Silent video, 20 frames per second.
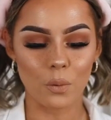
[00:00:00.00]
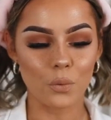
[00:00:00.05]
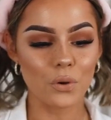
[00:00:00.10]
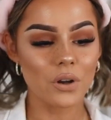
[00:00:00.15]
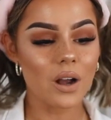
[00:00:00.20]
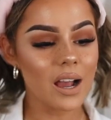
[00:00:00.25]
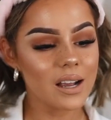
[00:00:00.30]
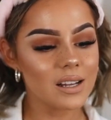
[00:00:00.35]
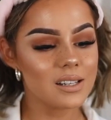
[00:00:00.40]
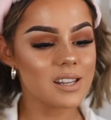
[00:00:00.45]
All
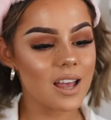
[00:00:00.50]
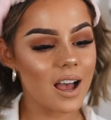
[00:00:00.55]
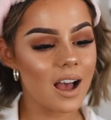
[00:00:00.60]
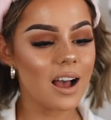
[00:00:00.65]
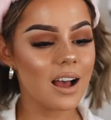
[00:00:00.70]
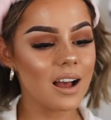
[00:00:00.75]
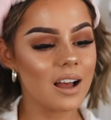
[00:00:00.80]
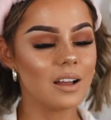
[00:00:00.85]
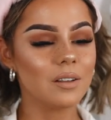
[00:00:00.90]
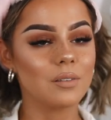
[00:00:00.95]

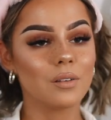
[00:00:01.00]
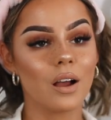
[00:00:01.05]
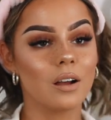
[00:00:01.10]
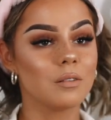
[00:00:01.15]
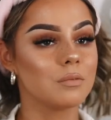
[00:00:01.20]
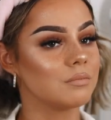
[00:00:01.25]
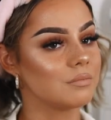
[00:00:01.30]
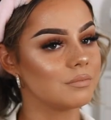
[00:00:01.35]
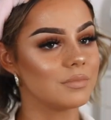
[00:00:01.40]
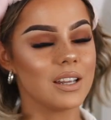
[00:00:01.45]
Nighter.
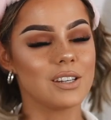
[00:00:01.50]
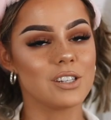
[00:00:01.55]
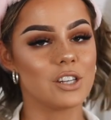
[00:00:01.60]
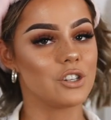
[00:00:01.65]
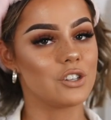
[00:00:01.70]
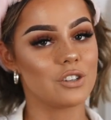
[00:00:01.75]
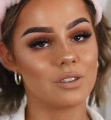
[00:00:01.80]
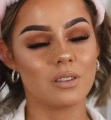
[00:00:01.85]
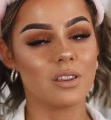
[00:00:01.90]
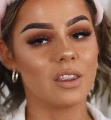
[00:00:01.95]
This
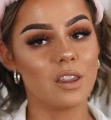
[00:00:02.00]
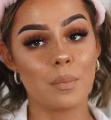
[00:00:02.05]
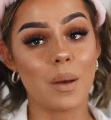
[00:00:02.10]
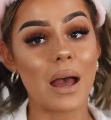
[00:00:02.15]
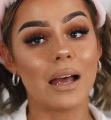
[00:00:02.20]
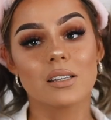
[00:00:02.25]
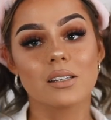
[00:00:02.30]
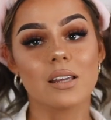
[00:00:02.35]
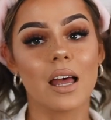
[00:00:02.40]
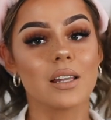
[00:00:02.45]
is the
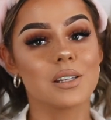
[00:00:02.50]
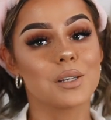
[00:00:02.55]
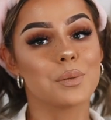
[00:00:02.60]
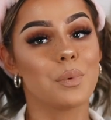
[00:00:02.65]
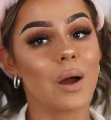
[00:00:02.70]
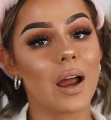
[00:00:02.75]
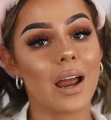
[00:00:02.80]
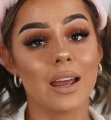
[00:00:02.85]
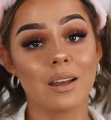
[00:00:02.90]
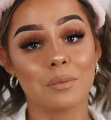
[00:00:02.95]
best setting
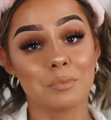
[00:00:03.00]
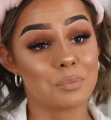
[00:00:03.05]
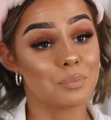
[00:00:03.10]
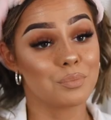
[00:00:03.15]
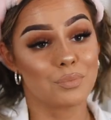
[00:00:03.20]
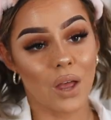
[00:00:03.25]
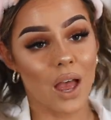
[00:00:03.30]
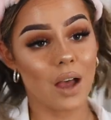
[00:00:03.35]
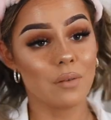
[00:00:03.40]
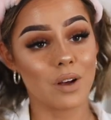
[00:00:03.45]
spray
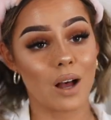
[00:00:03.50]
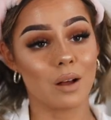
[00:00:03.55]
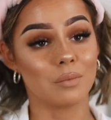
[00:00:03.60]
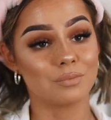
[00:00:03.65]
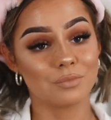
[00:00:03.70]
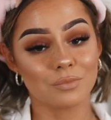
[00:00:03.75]
ever.